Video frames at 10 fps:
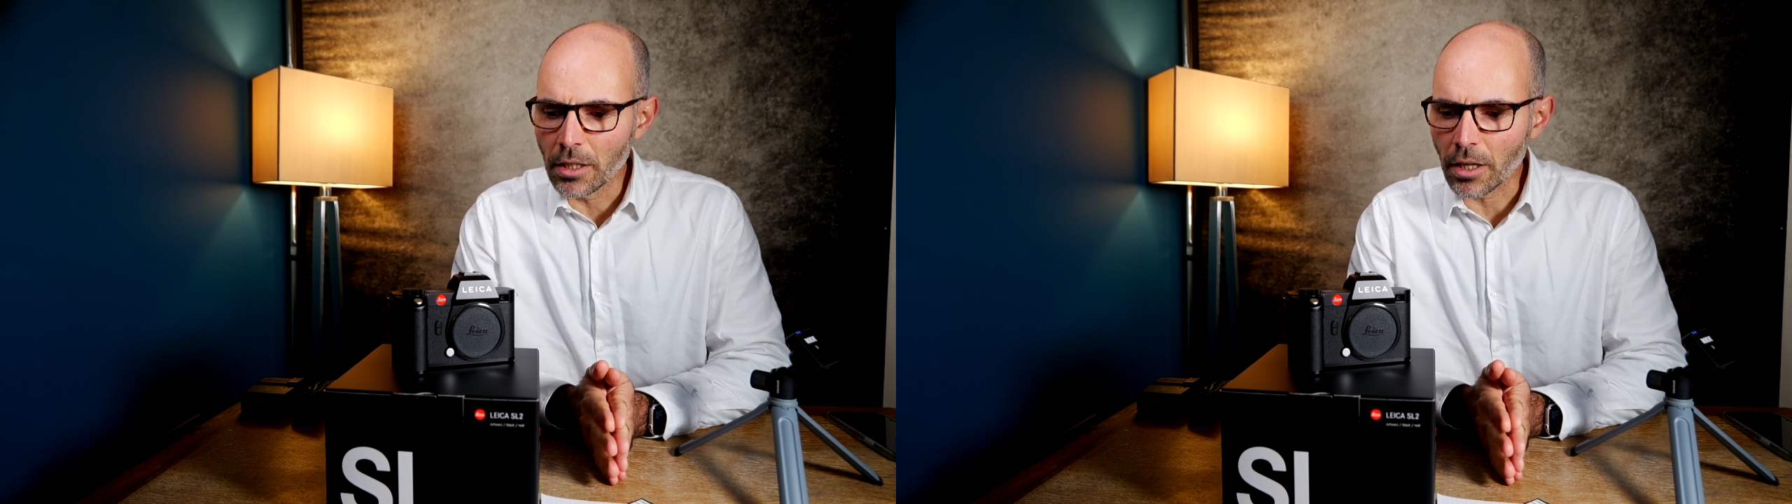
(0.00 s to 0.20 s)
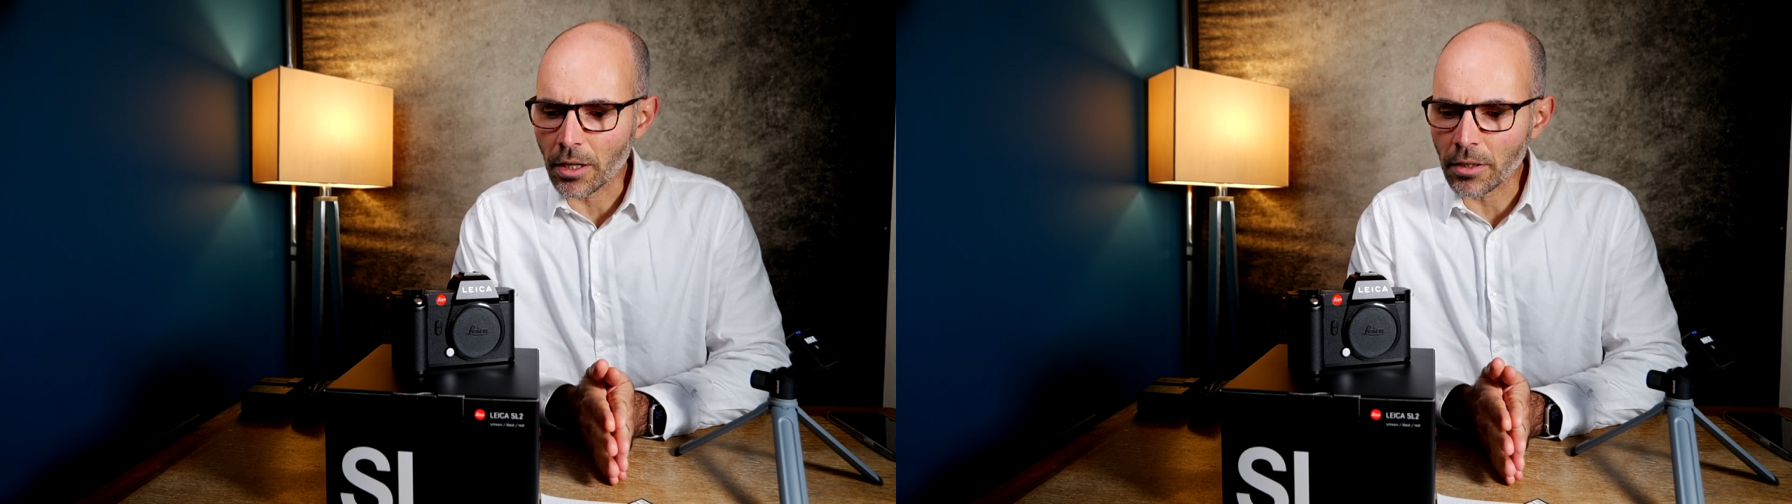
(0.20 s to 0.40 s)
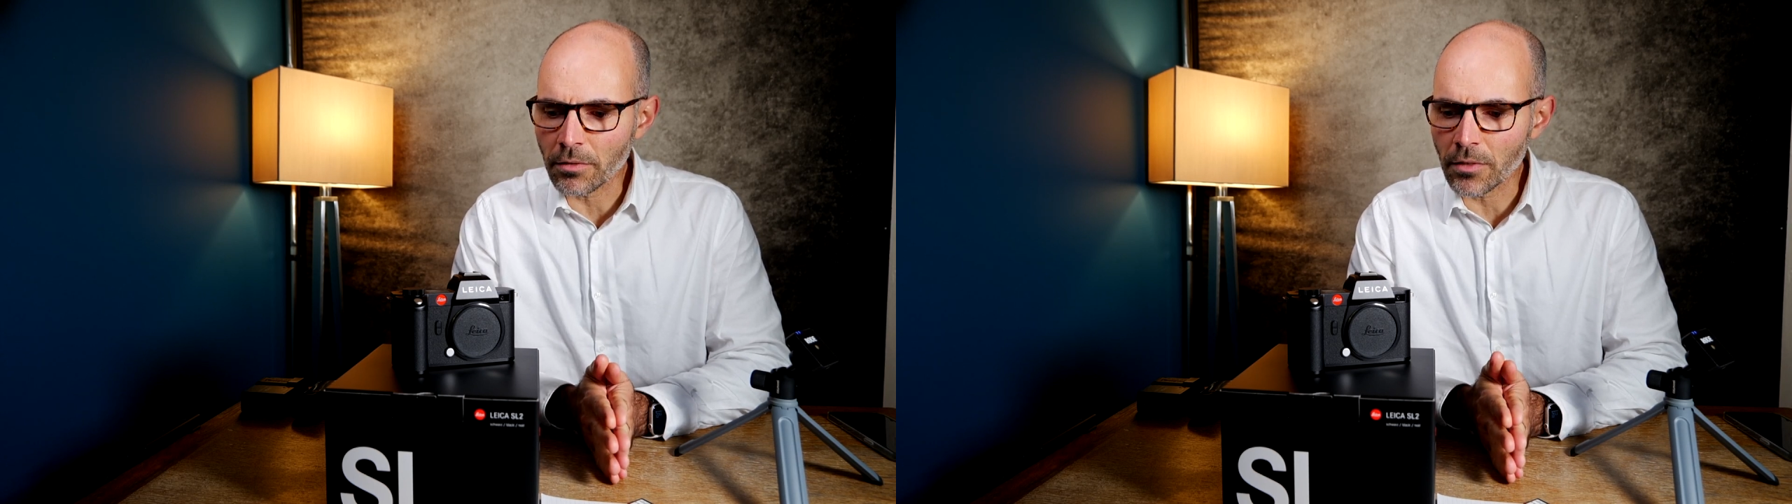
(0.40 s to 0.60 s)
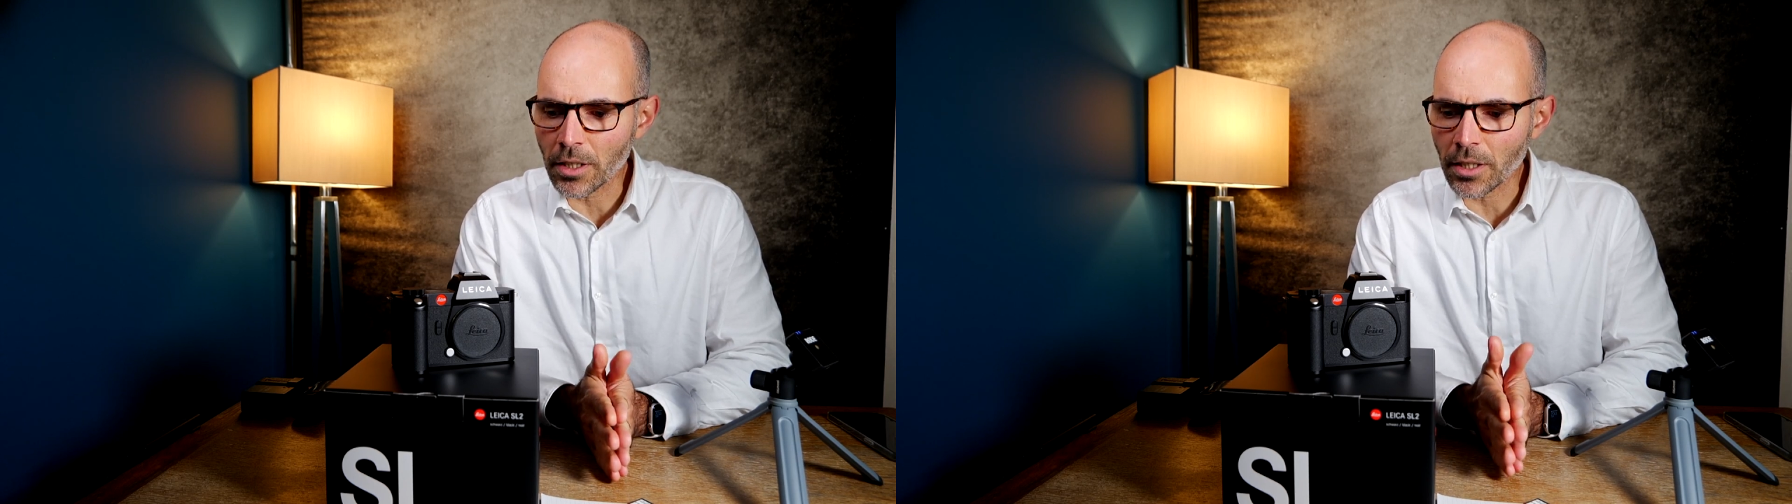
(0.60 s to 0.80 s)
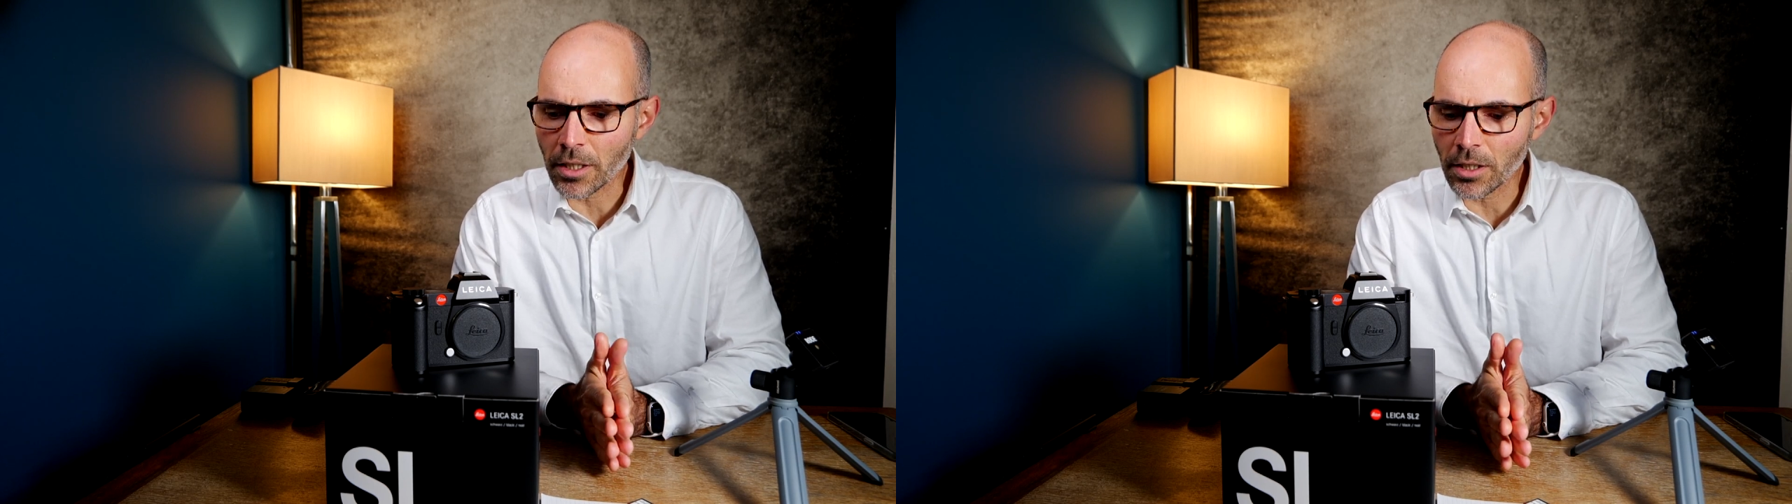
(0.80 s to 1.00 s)
and
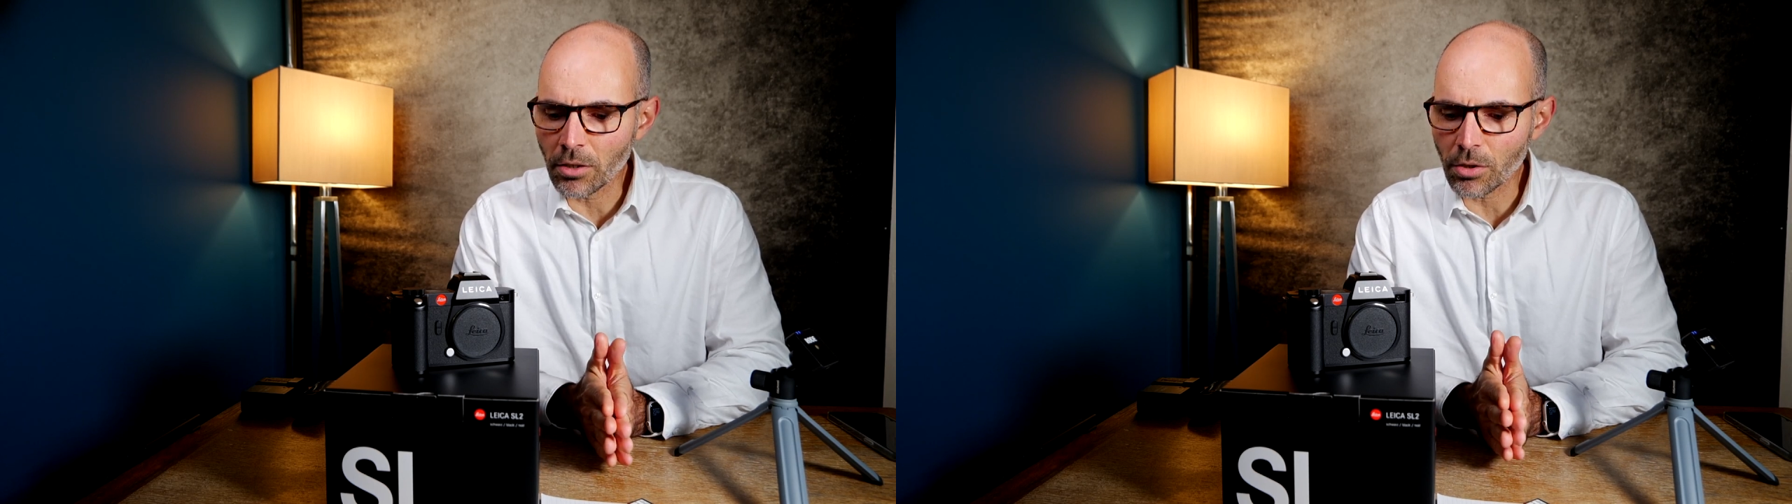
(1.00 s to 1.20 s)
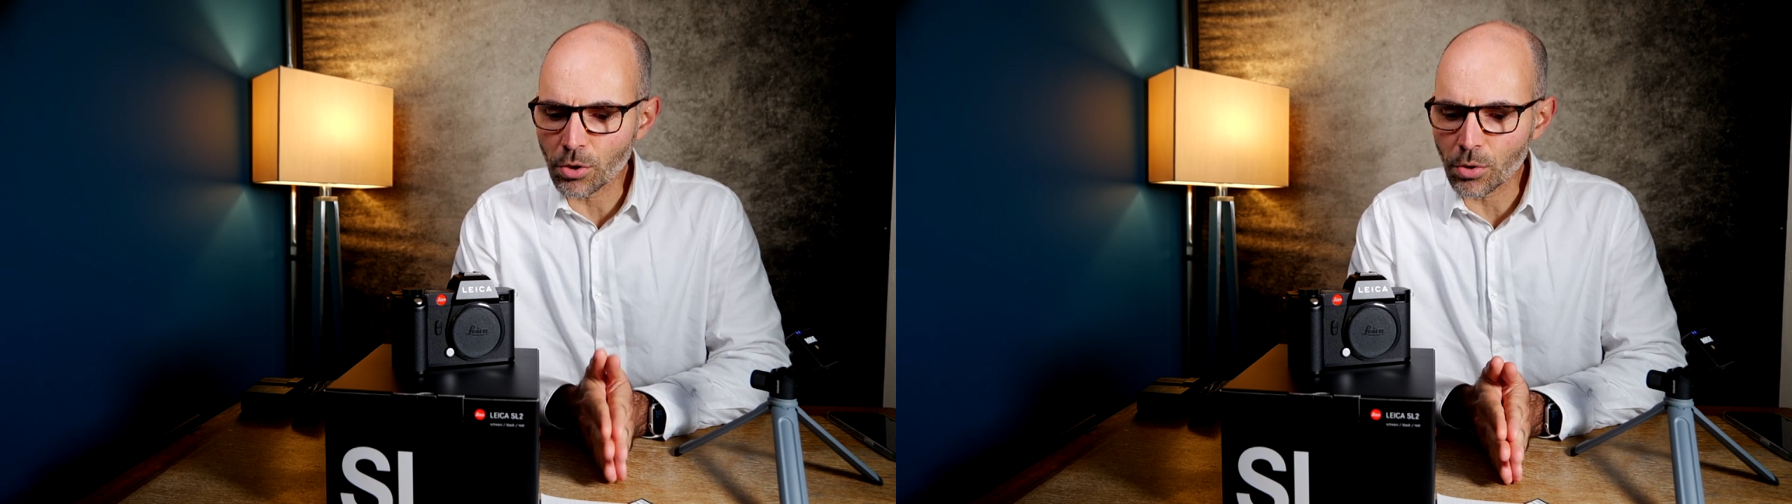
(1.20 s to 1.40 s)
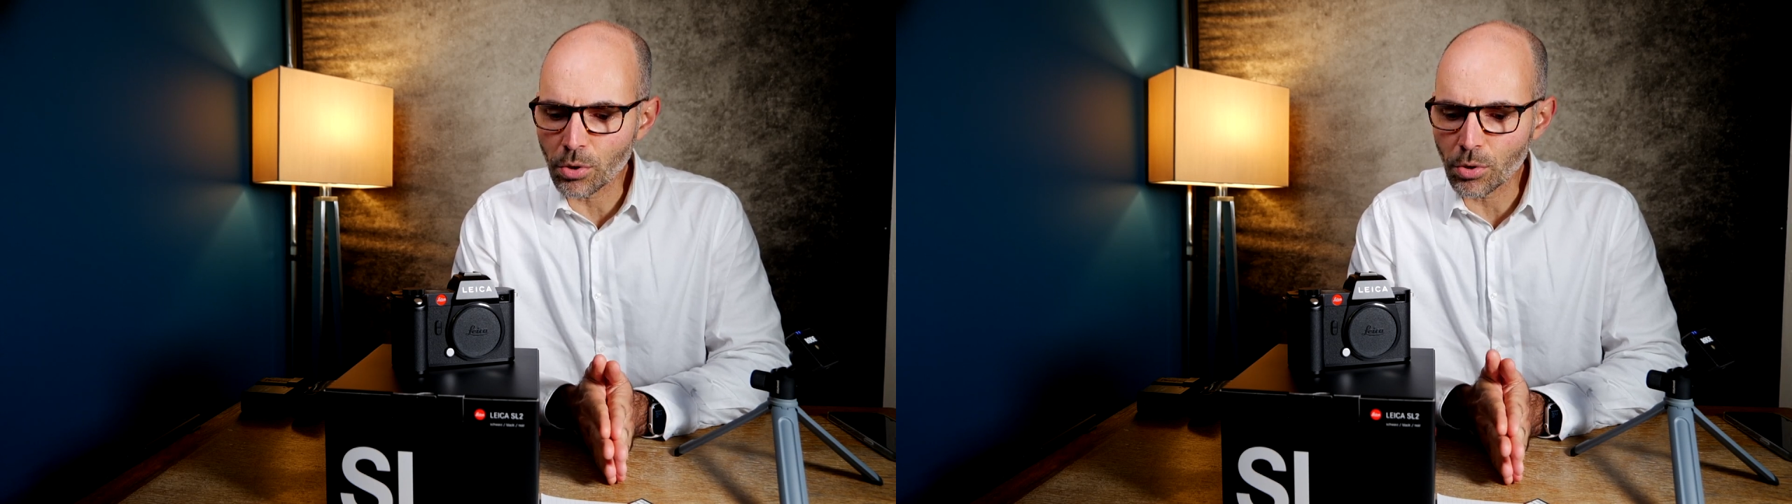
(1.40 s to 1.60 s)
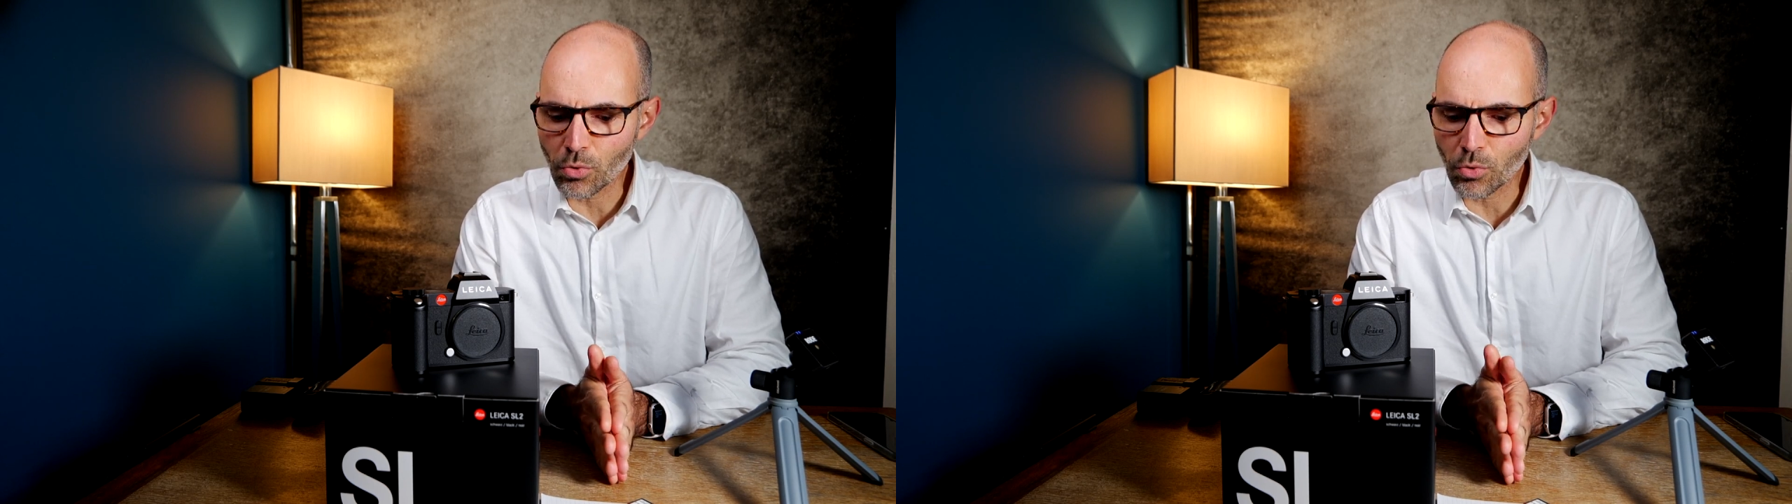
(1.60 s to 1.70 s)
then I need also